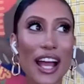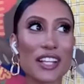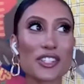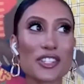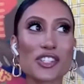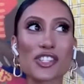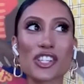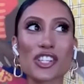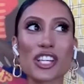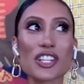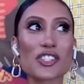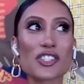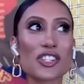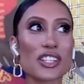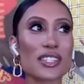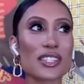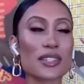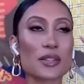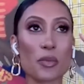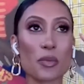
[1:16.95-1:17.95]
and she
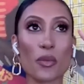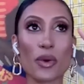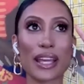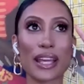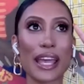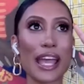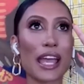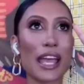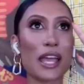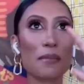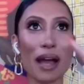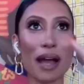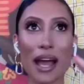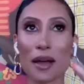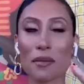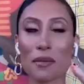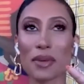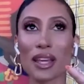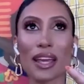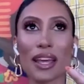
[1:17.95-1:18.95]
just came
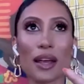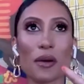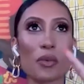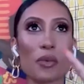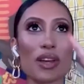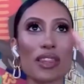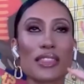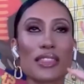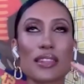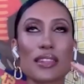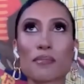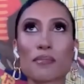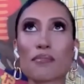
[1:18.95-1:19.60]
at me with the